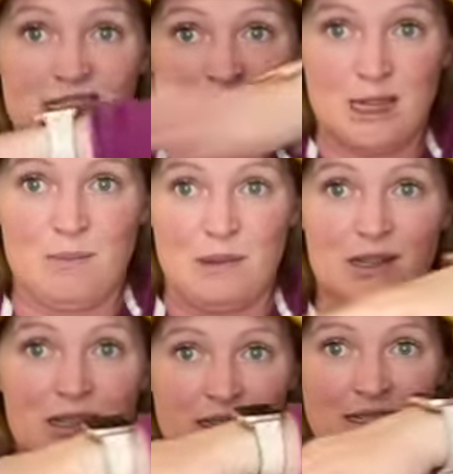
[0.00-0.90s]
Zip,
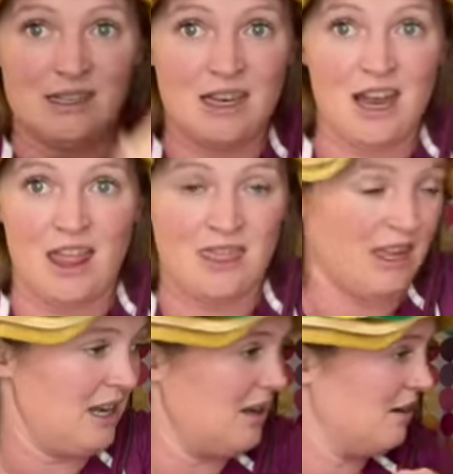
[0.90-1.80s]

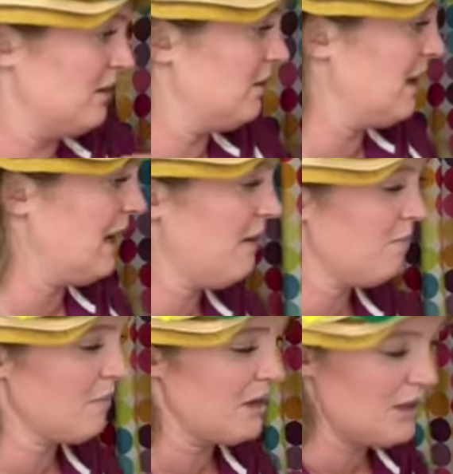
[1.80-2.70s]
nothing,
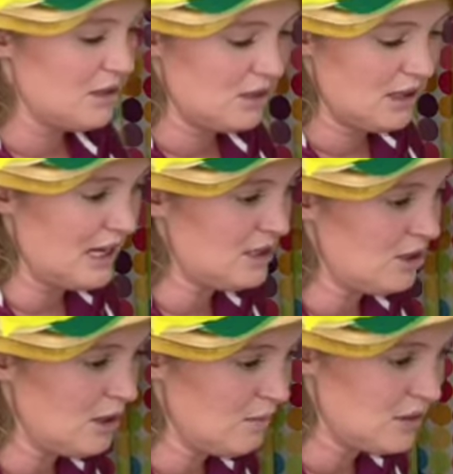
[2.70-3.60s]
okay? So that's
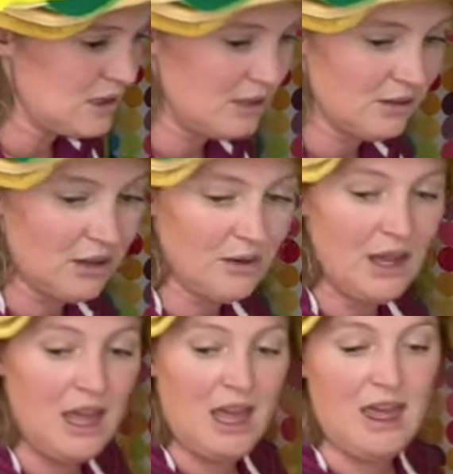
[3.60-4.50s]
our number 0.
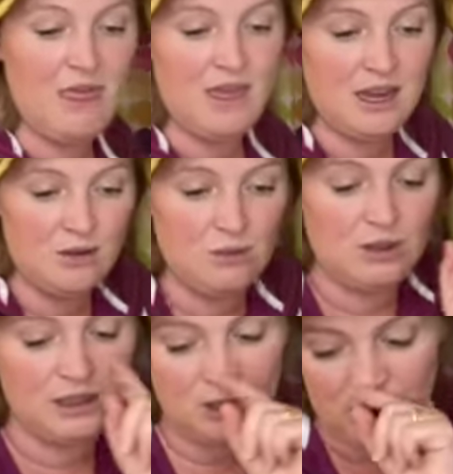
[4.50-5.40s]
And then
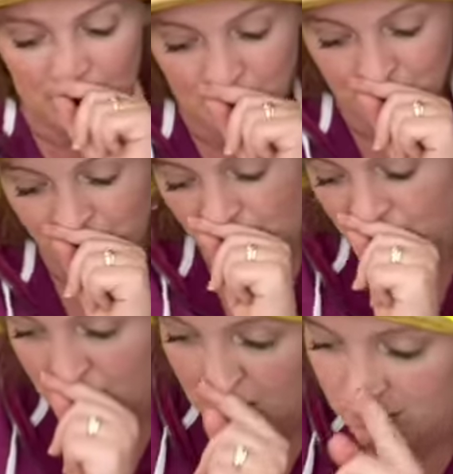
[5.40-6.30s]
really quick before
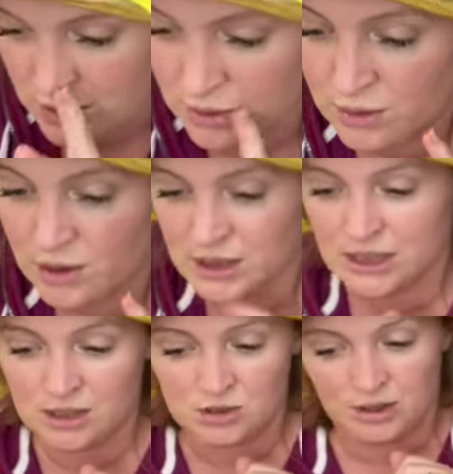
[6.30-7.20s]
you go do your
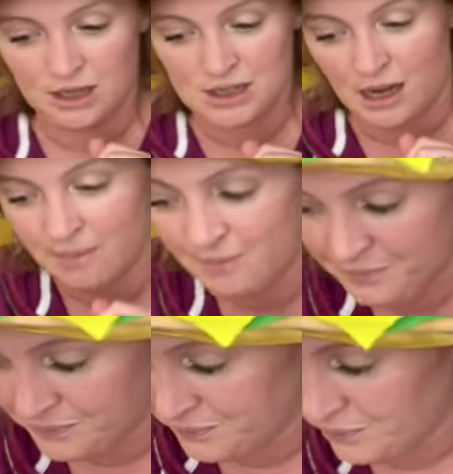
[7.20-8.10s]
sensory tub,
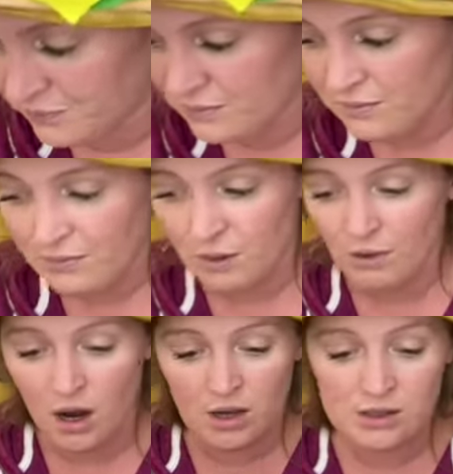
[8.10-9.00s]

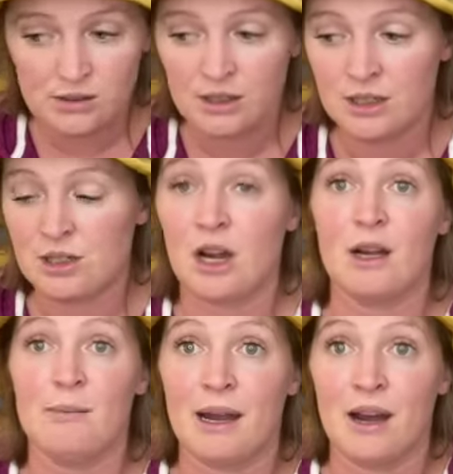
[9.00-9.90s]
we're also gonna
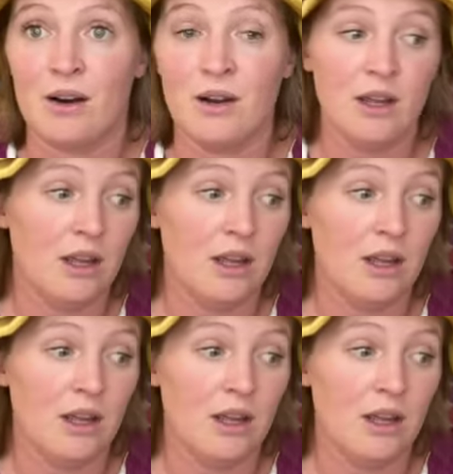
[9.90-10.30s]
talk about,